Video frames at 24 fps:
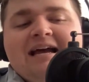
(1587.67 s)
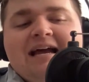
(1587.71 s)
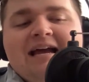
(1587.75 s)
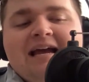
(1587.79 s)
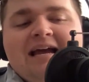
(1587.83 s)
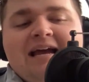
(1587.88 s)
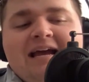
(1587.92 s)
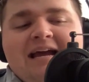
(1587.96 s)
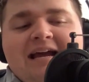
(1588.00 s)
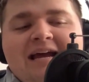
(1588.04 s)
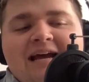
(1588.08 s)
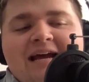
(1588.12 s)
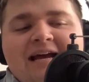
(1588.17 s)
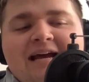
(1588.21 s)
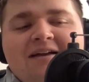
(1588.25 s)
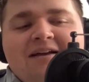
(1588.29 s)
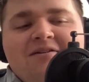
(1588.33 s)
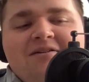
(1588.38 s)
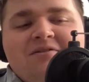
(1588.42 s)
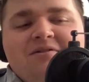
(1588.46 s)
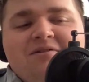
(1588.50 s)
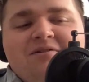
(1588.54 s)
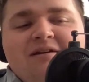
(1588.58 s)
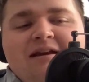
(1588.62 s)

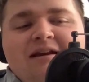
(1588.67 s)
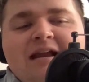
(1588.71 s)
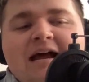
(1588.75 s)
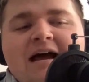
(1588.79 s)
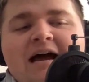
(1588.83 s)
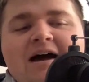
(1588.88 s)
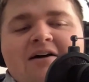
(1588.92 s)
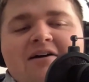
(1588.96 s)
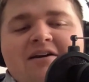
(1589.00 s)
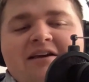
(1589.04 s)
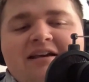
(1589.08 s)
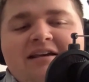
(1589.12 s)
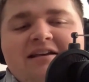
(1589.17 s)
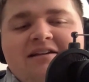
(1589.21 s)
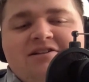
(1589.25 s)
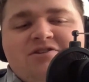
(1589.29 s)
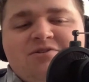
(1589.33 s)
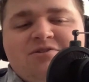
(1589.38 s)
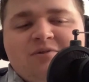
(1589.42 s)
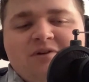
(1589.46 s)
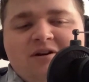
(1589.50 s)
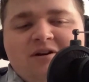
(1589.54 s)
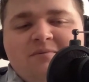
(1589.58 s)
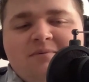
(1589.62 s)
And now he is
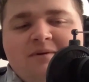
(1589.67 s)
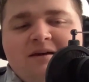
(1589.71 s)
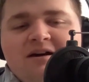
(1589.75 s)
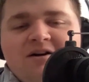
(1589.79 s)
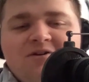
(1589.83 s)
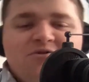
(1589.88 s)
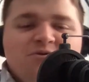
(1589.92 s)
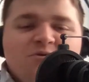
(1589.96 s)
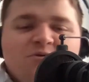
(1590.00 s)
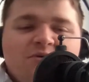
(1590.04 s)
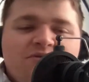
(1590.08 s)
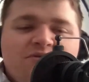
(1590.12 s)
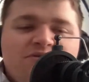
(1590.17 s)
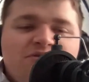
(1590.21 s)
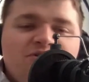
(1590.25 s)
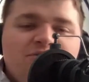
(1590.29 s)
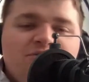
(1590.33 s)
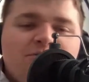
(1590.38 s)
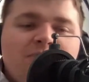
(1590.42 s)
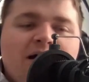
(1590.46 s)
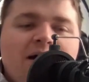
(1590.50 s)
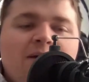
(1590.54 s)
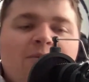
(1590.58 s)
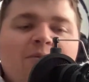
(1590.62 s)
going to be under review
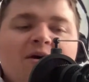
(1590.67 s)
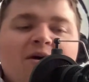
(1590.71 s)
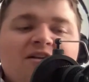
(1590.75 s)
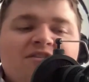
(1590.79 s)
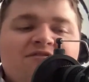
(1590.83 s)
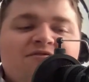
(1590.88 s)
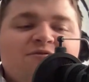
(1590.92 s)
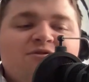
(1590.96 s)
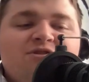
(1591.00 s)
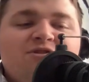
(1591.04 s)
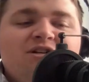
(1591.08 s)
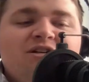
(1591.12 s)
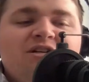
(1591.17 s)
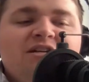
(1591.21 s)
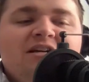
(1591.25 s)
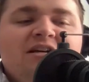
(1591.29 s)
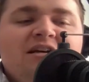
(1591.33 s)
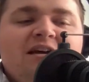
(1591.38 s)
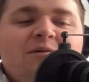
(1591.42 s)
by West Virginia,